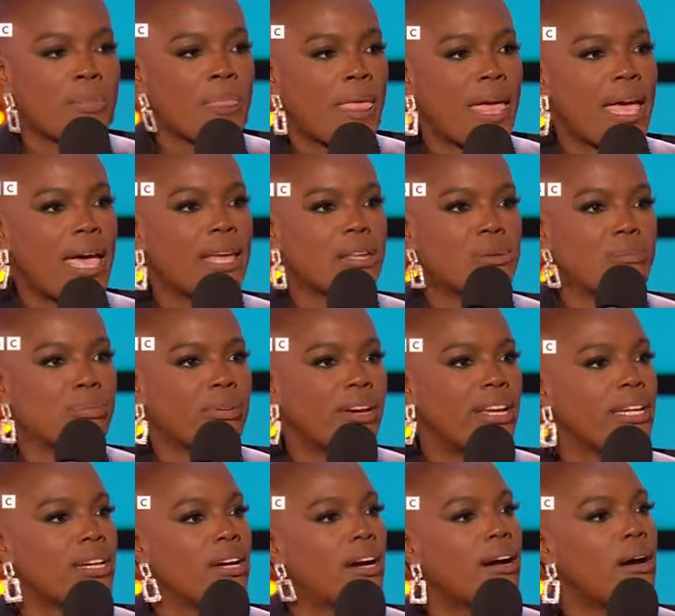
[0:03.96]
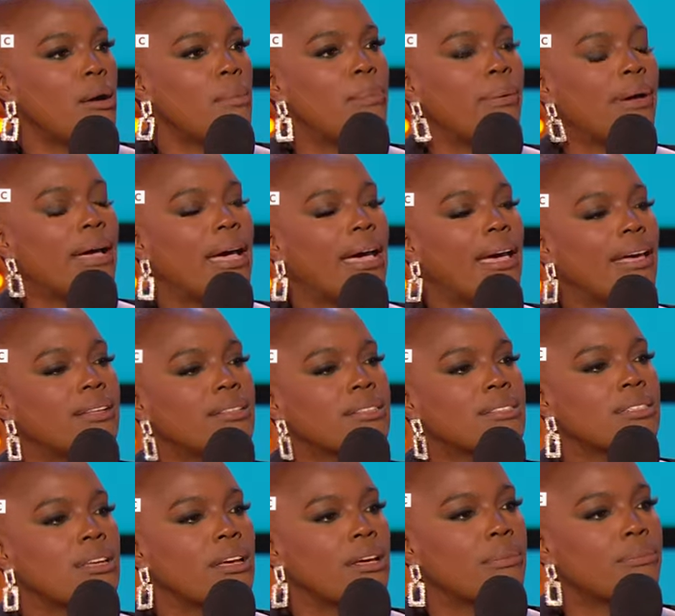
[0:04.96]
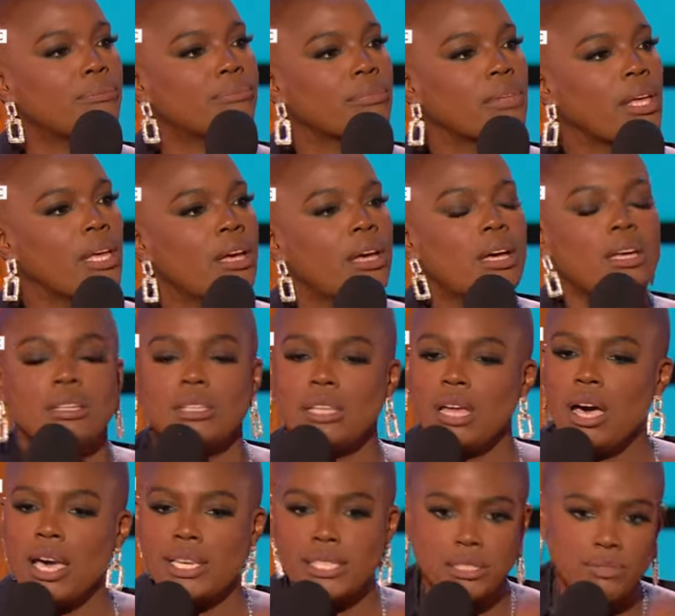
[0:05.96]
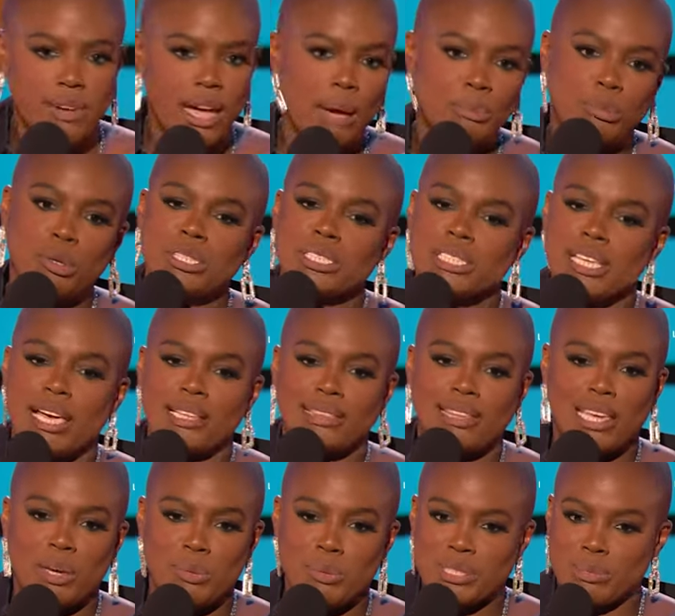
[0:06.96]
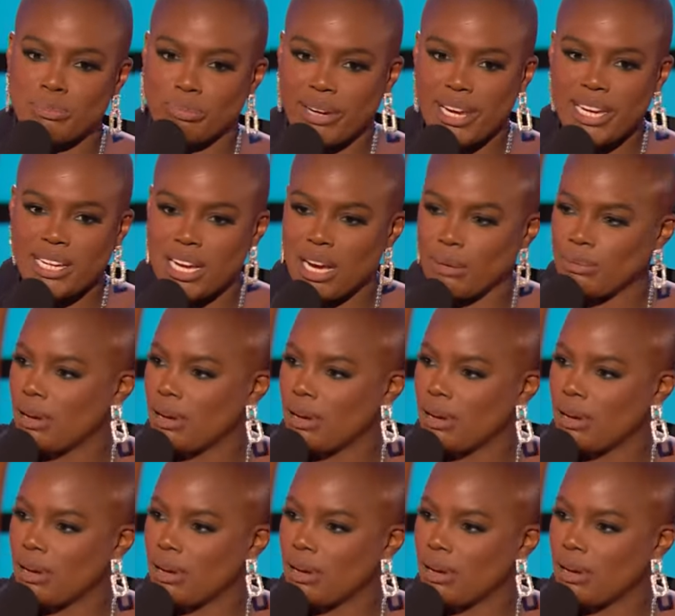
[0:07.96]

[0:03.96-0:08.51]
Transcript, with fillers: I had a breakup. And um, no, I swear, I'm not sad that it was a breakup.